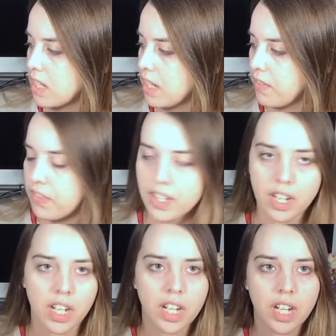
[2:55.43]
if
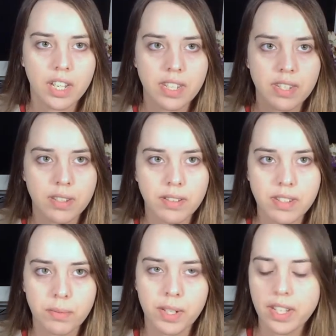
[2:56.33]
there is,
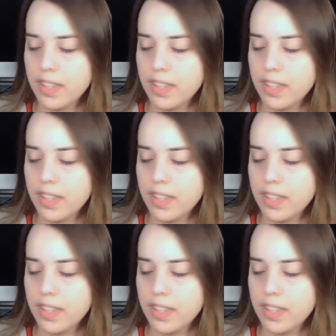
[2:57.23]
well,